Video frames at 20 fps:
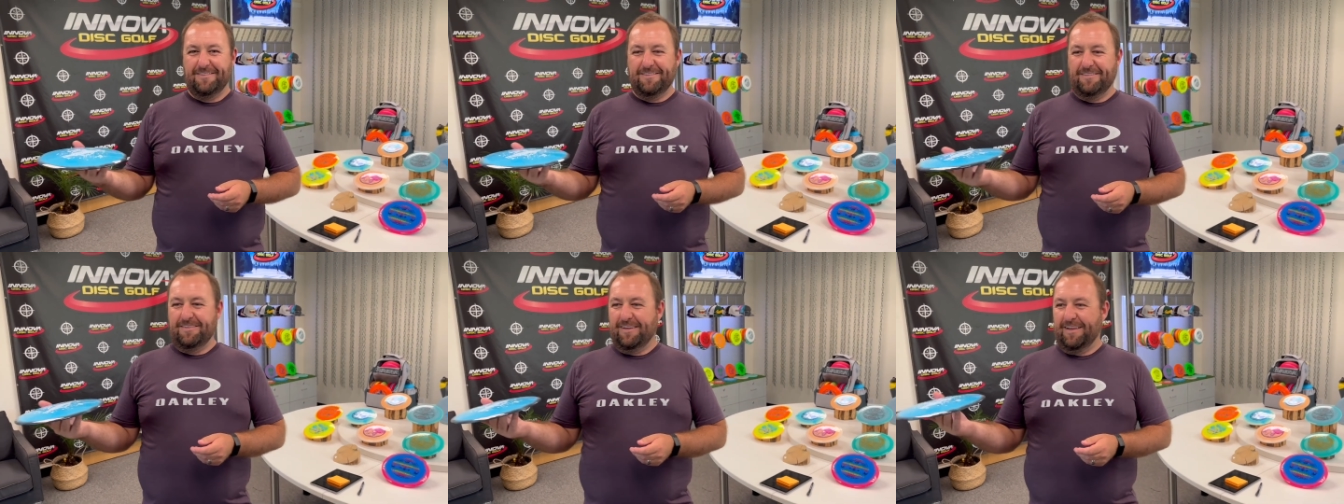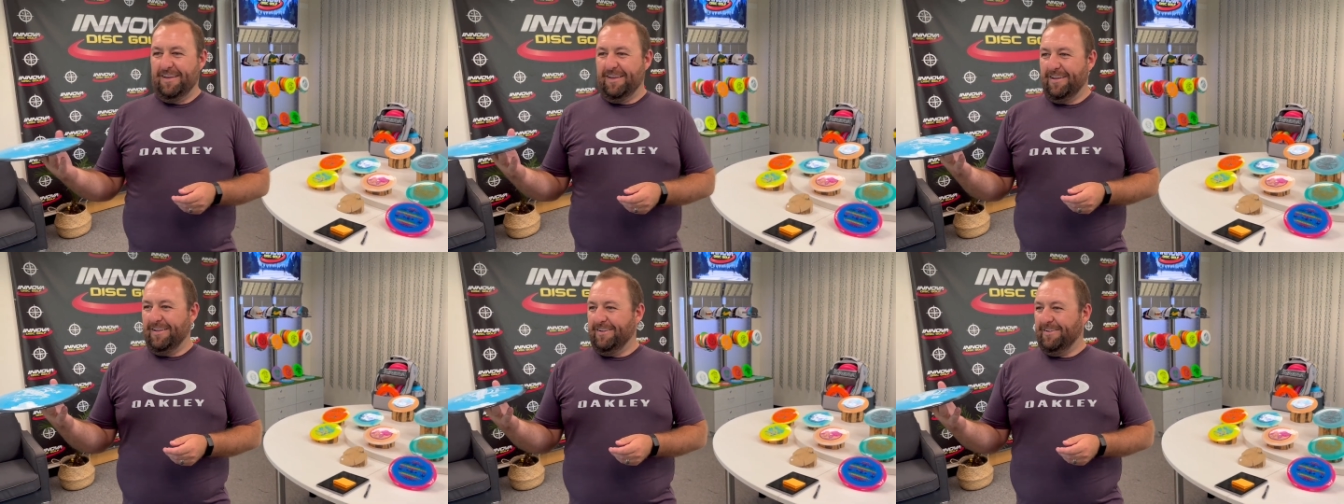
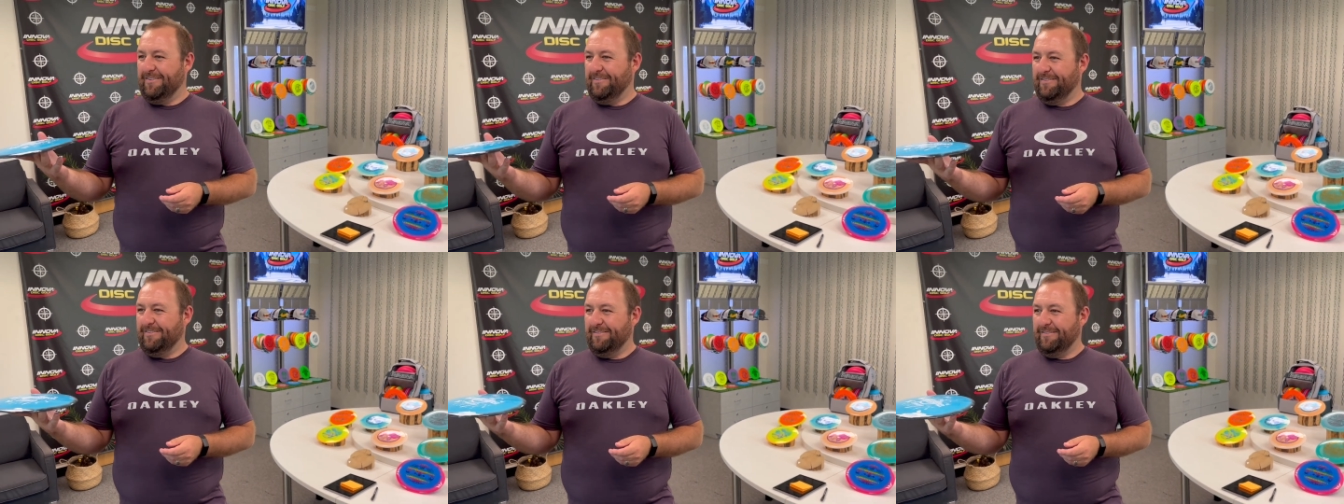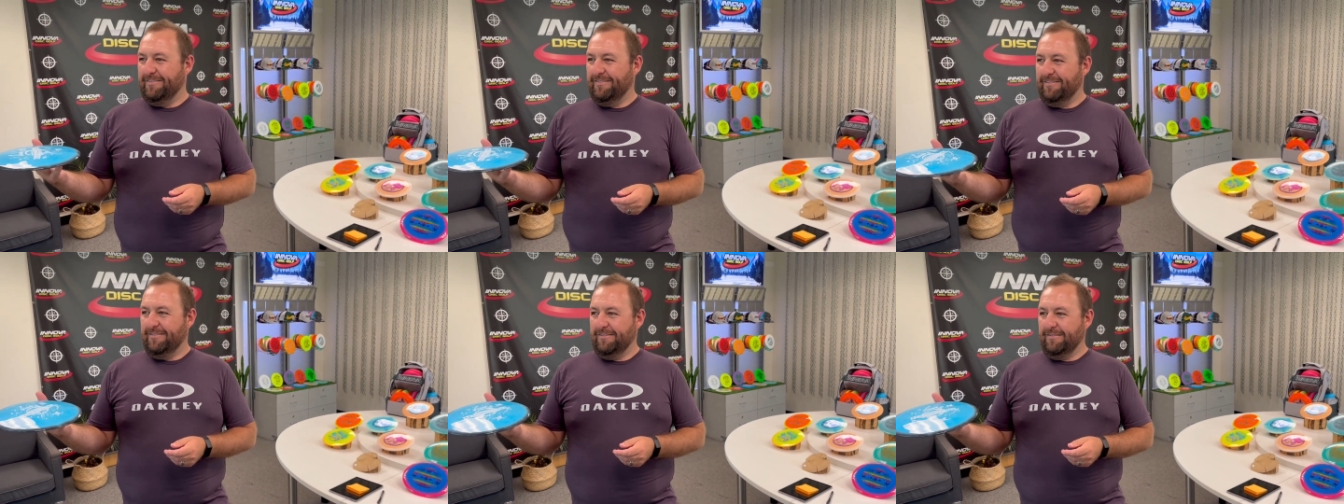And what's your
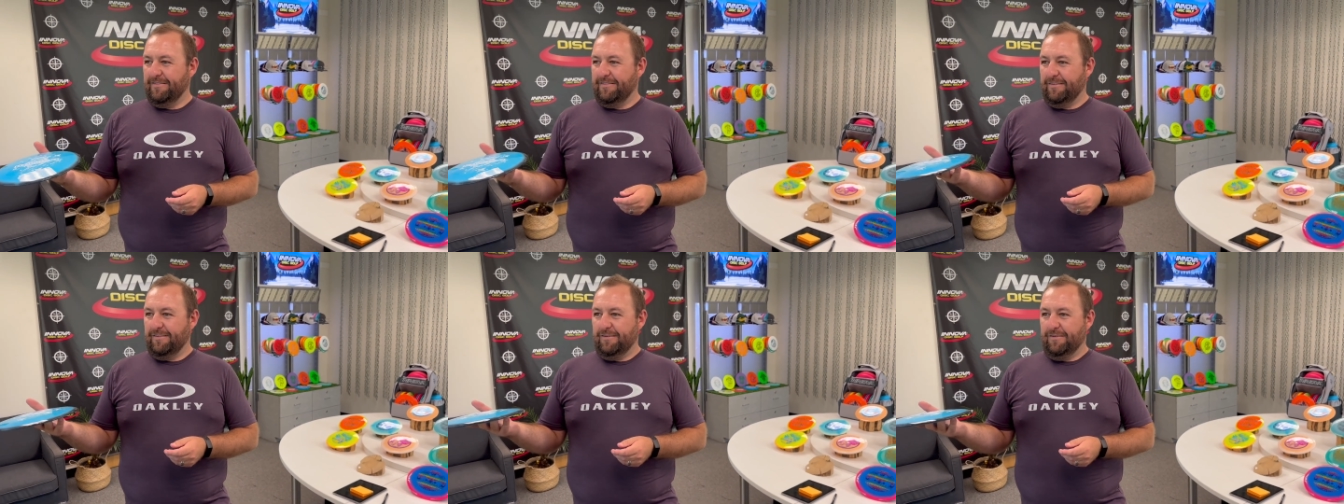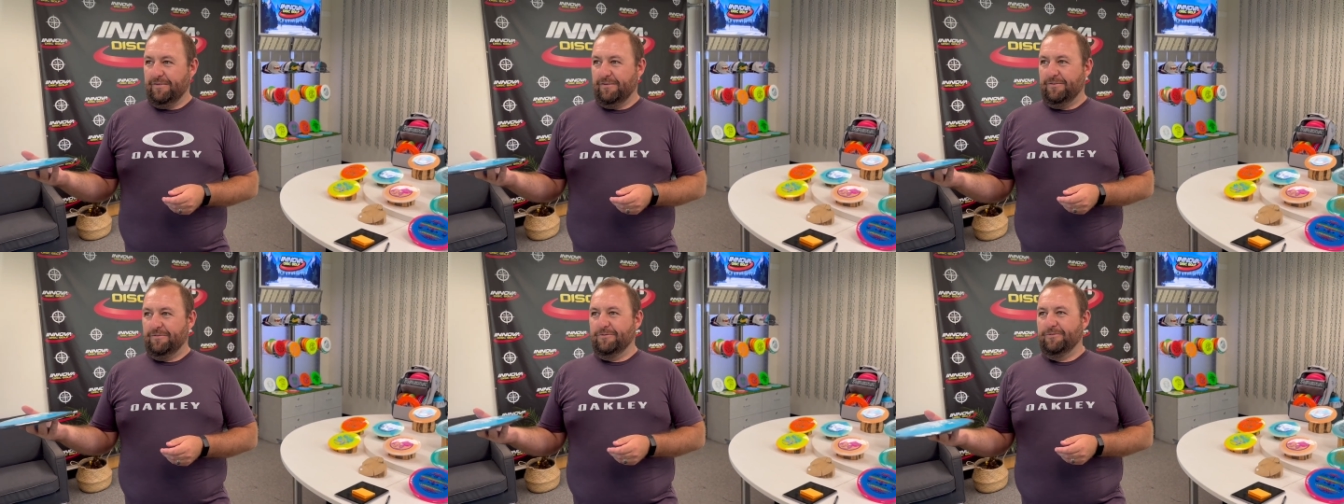PDGA number?
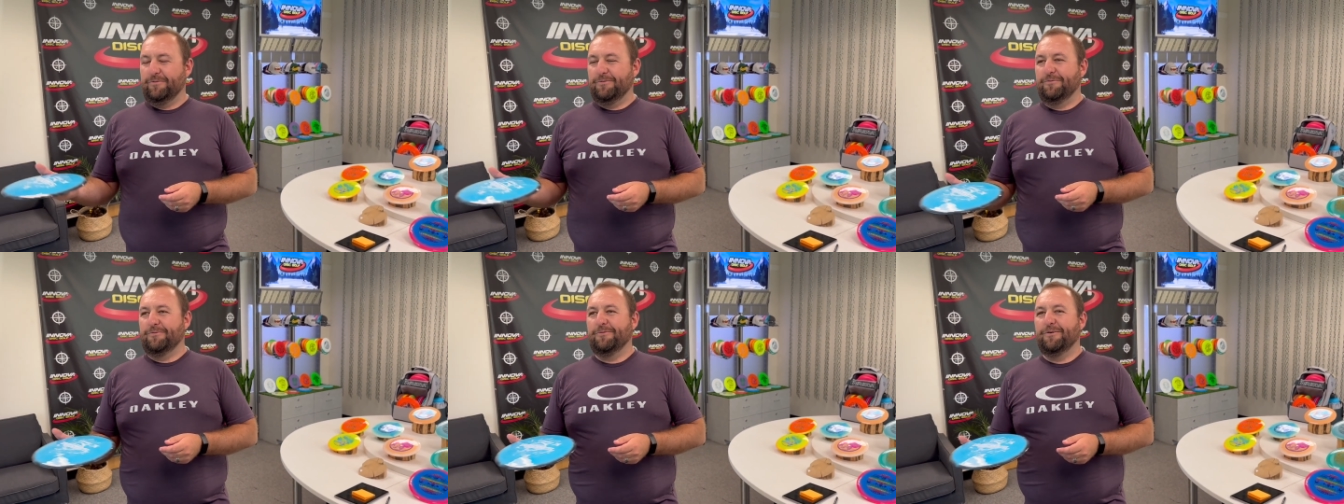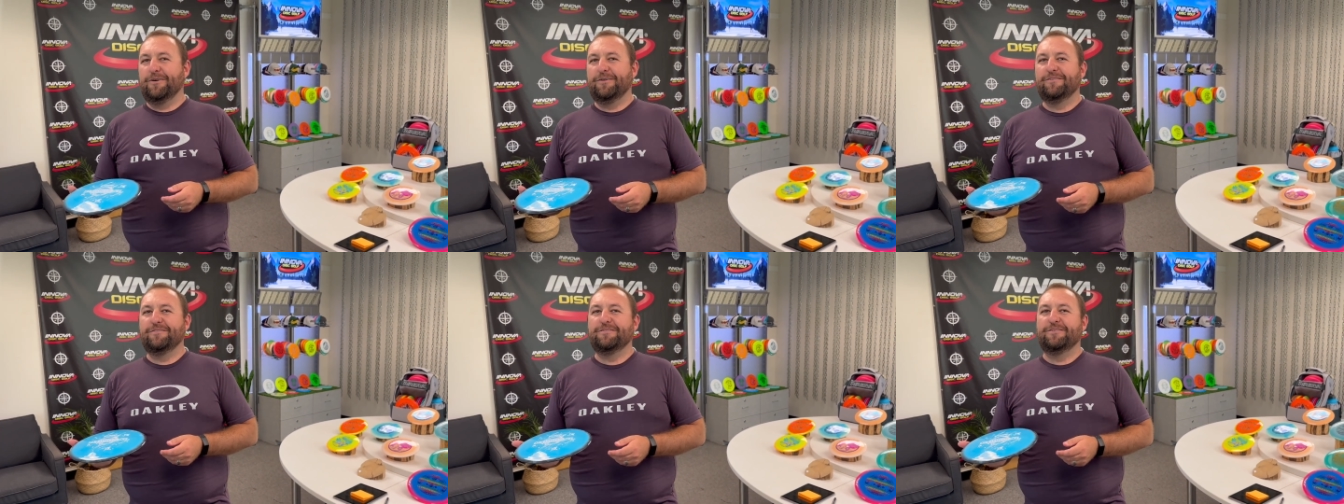
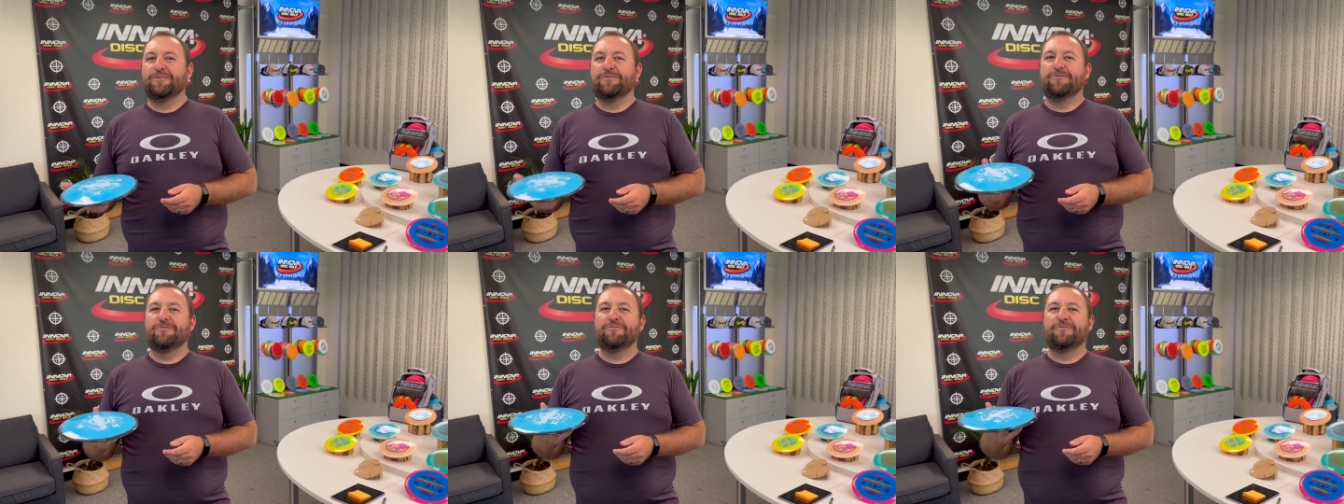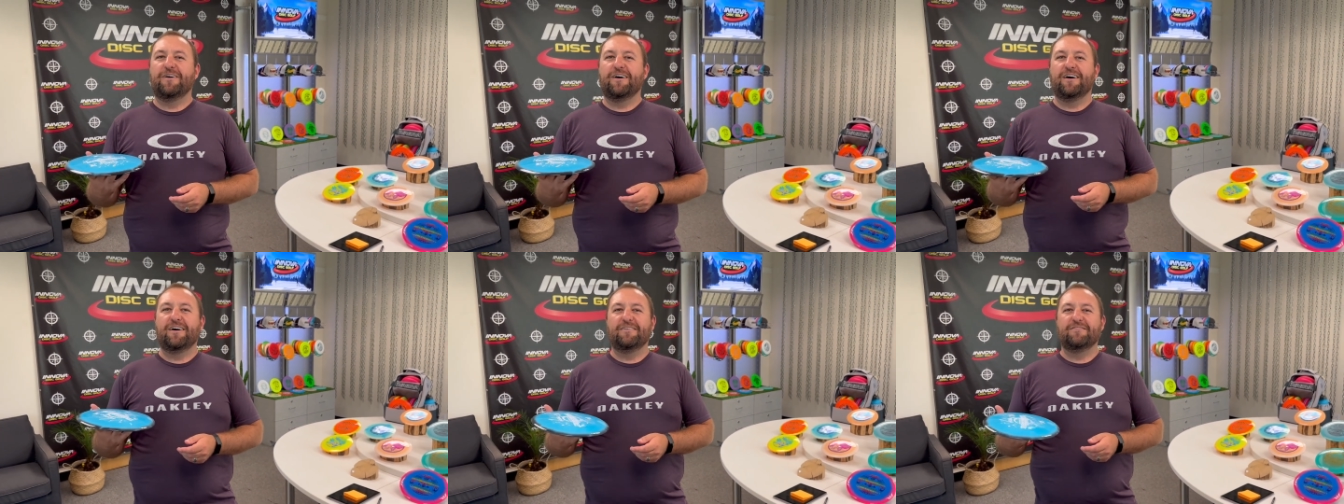
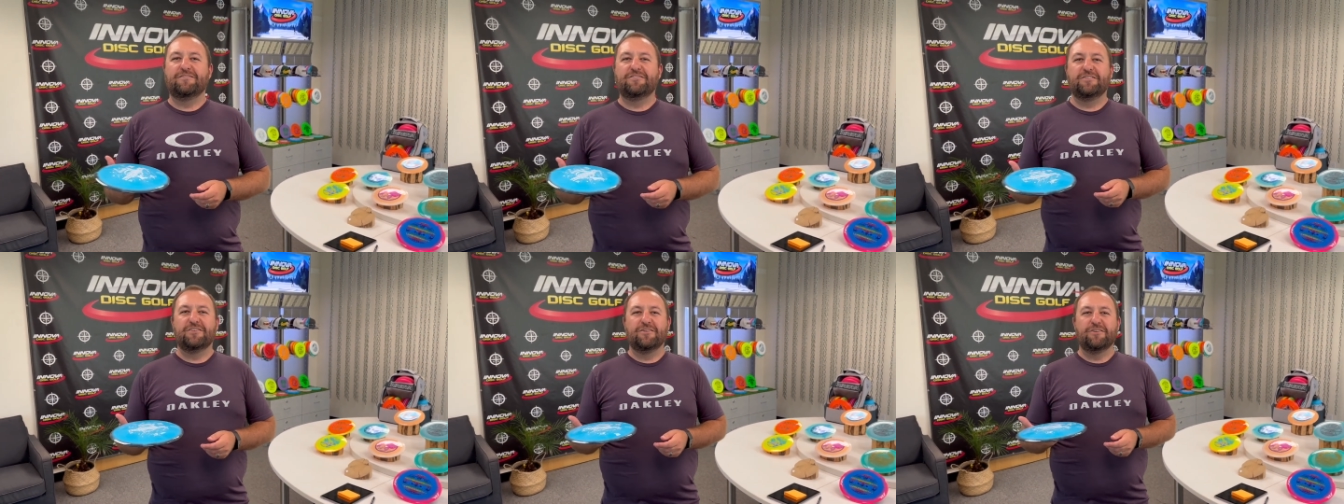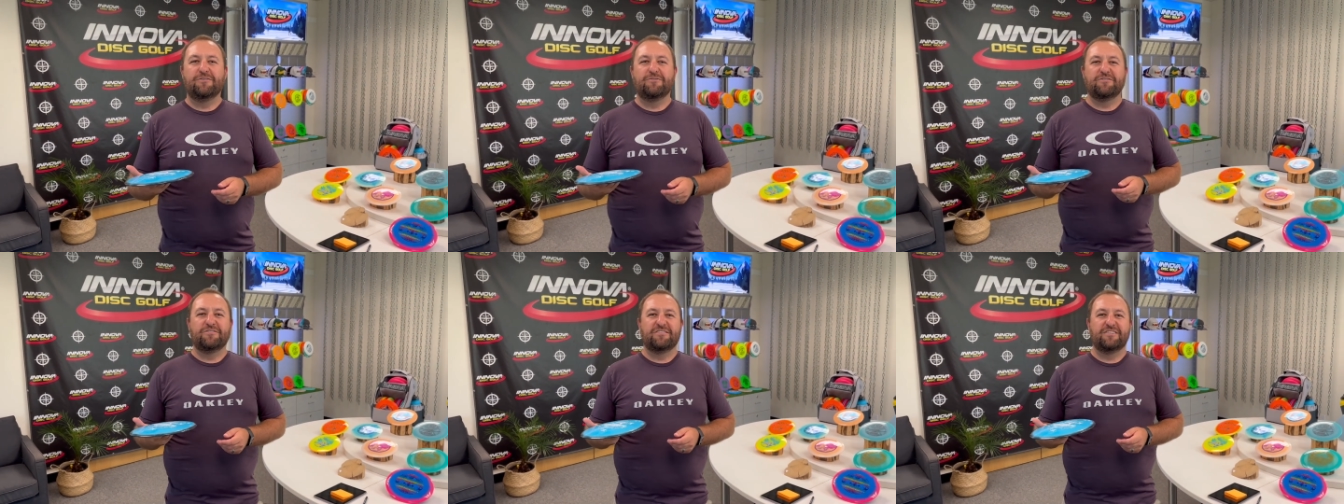
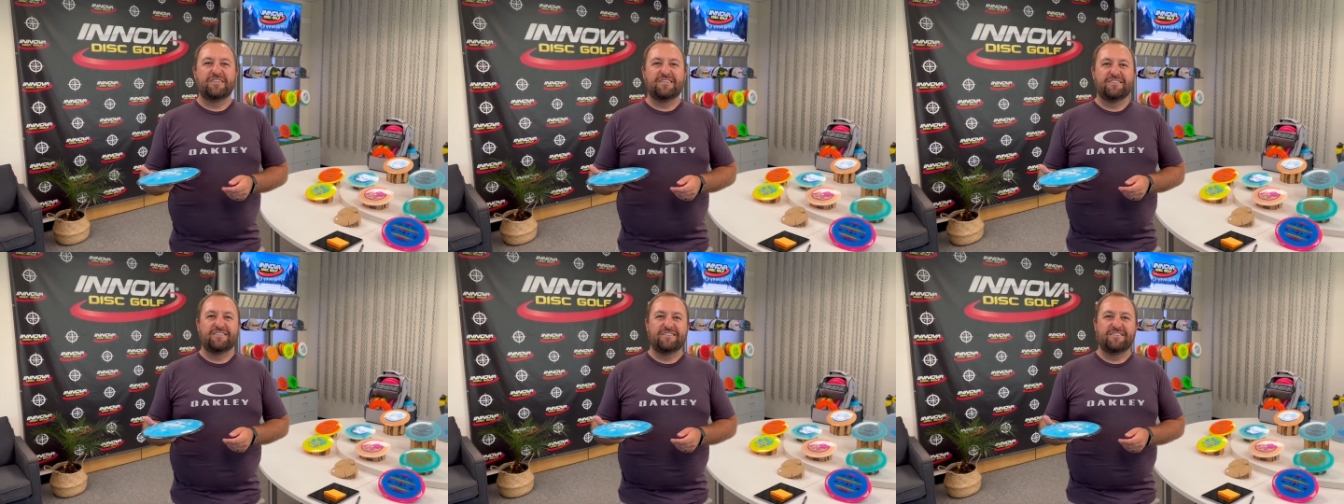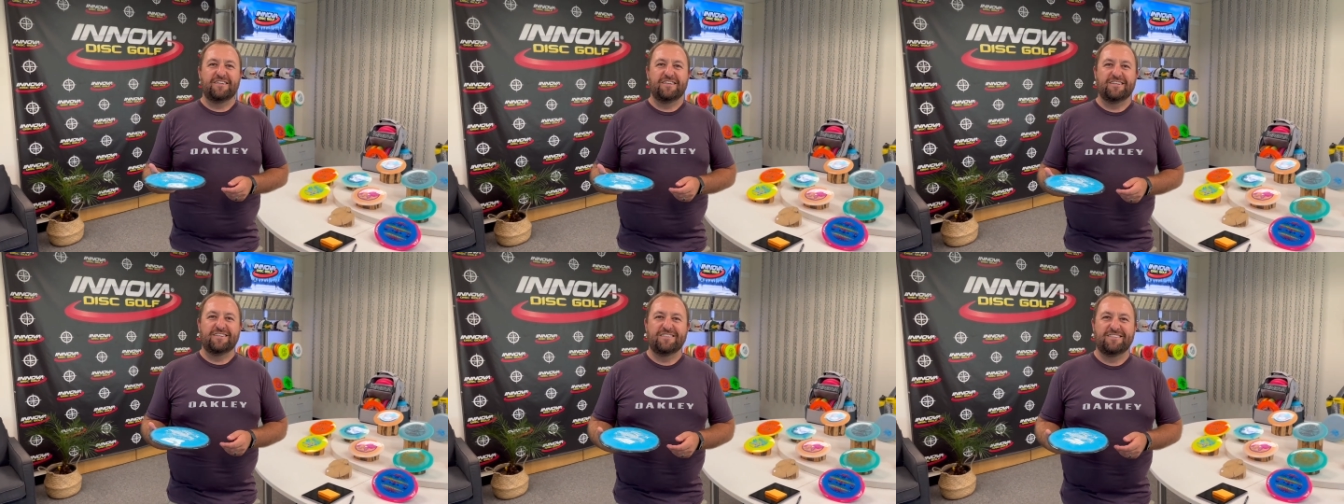
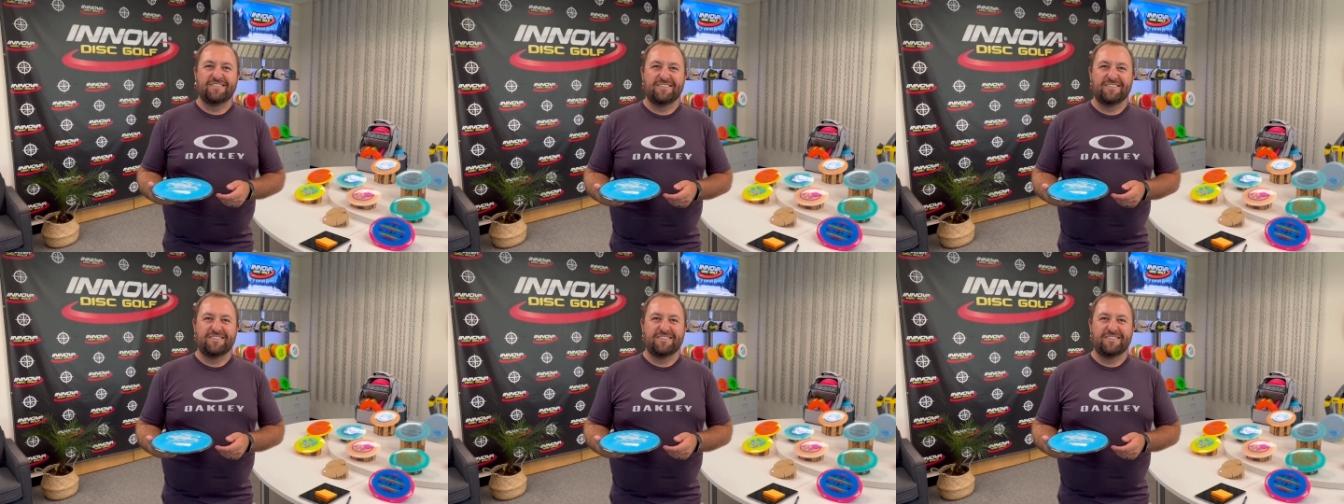105066.